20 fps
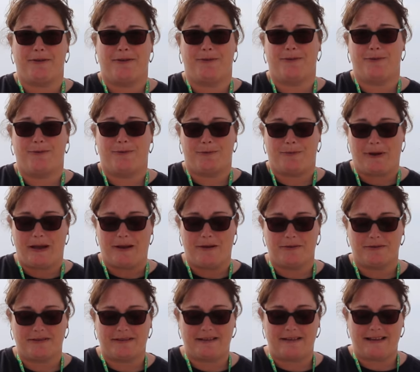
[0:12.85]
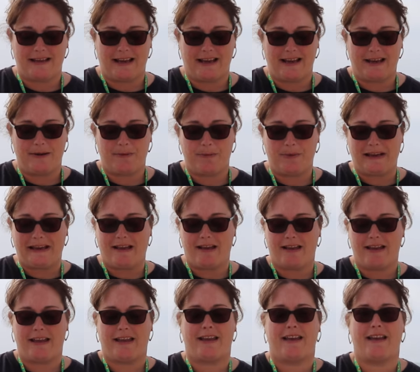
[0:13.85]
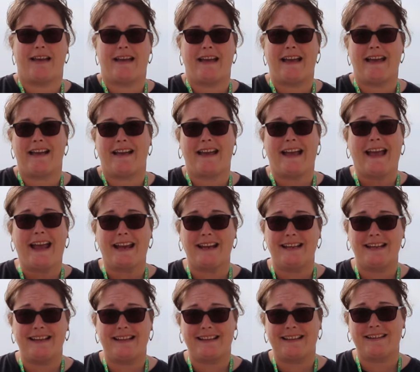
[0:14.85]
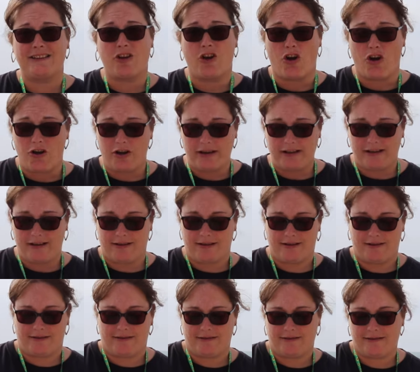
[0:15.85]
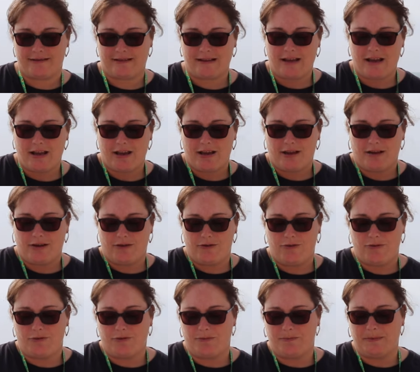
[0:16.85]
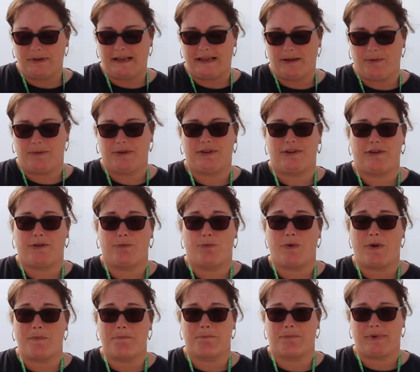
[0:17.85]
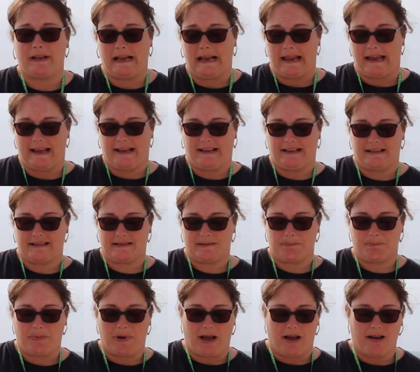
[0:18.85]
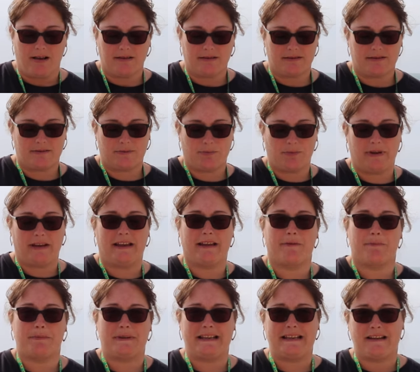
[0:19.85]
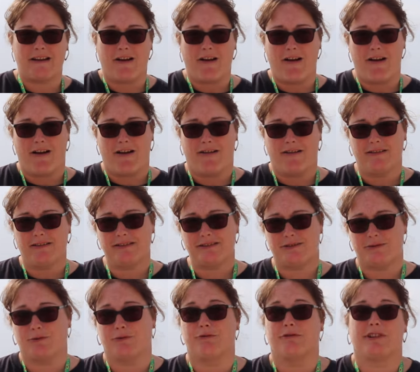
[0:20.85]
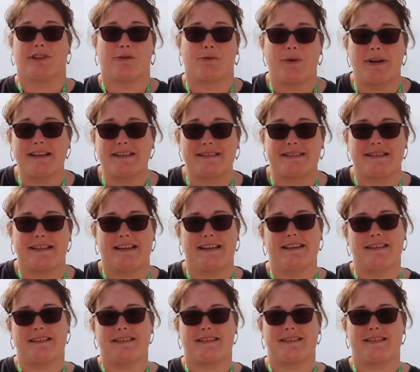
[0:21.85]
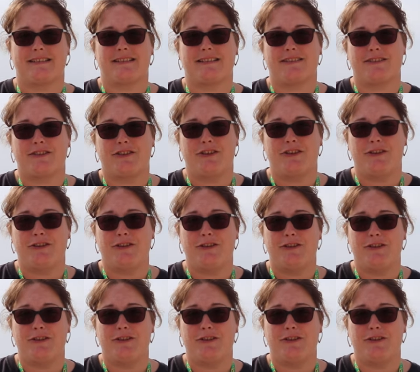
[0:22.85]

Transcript: you all well. Today we are here at Hayling Island. Normally we do one place, but we have been asked or requested to